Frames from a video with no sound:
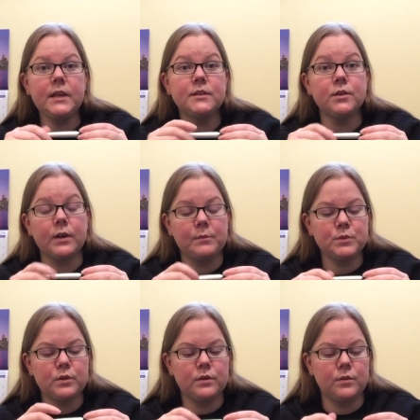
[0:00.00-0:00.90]
So it comes
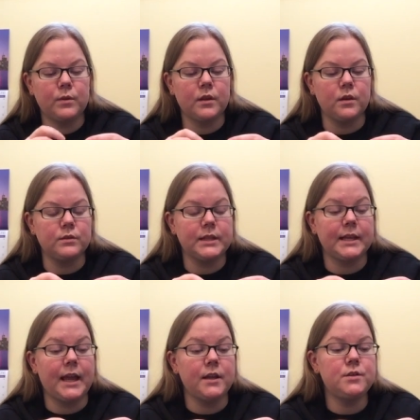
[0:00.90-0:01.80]
with one of those.
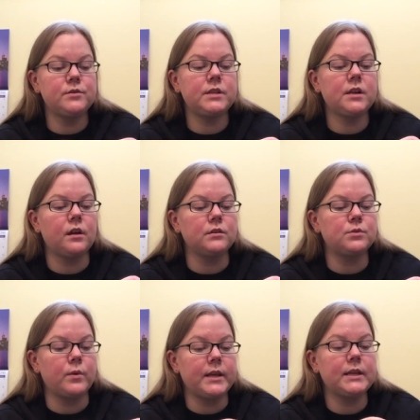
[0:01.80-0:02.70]
It can use the Con
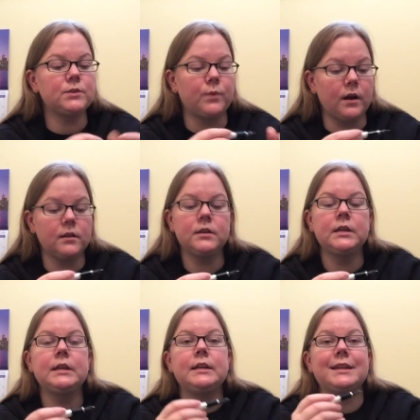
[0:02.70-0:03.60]
20 as well,
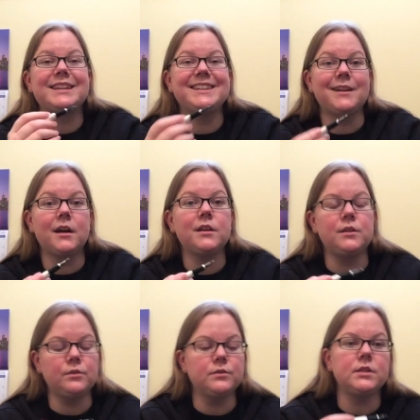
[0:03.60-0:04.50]
it cannot
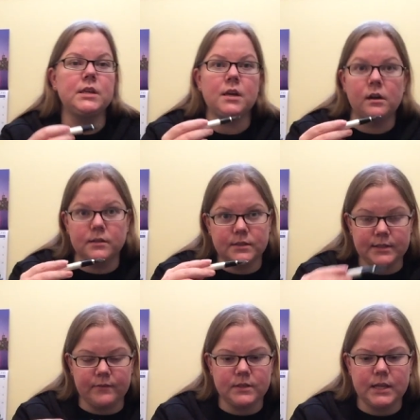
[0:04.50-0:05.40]
use the Con
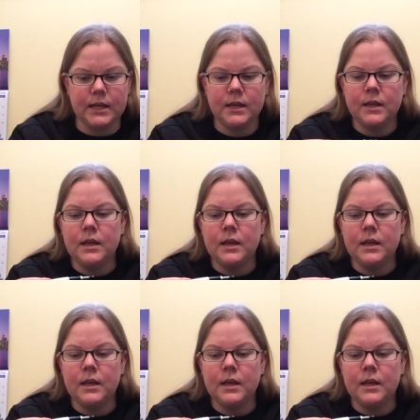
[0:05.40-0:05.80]
70.